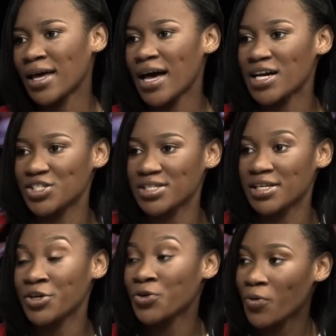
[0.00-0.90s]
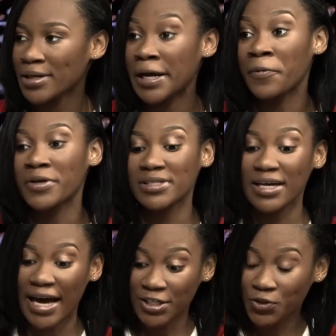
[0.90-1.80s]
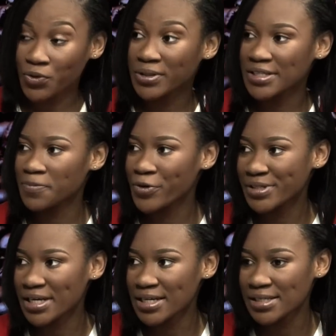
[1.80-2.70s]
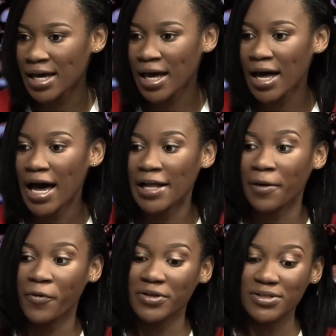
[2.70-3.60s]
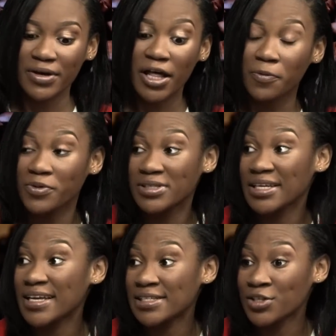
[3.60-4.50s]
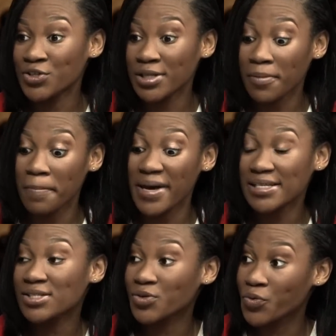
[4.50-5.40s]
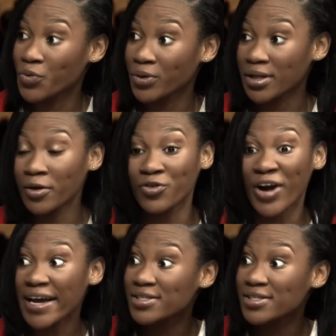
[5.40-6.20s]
And she said, you know what, I'm going to guide you through this process and I'm going to help you to get into the best school, the right